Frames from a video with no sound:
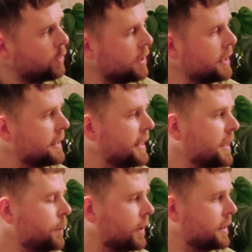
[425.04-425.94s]
kind of
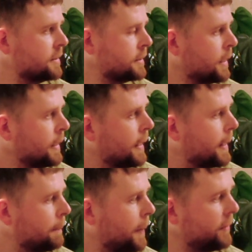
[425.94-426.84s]
keywords,
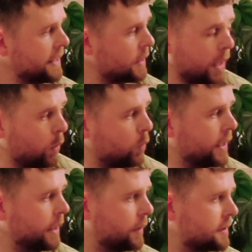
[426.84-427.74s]
and these all
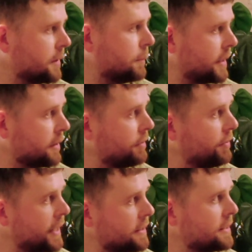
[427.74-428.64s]
keywords can be kind of
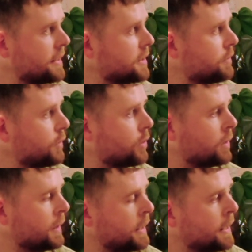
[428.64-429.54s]
fit into these 4.
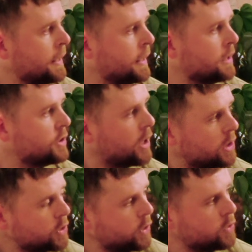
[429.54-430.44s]

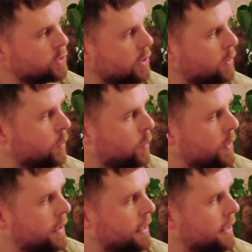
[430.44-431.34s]
Search Console
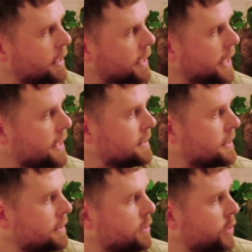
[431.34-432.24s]

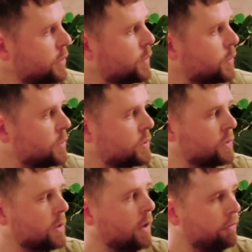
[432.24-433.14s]
is
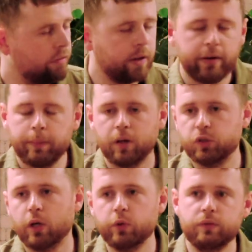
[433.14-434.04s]
Google's very
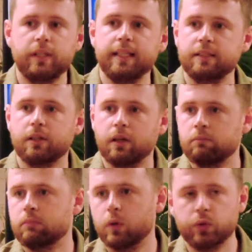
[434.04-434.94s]
much own data
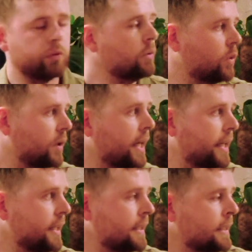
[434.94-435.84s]
on organic,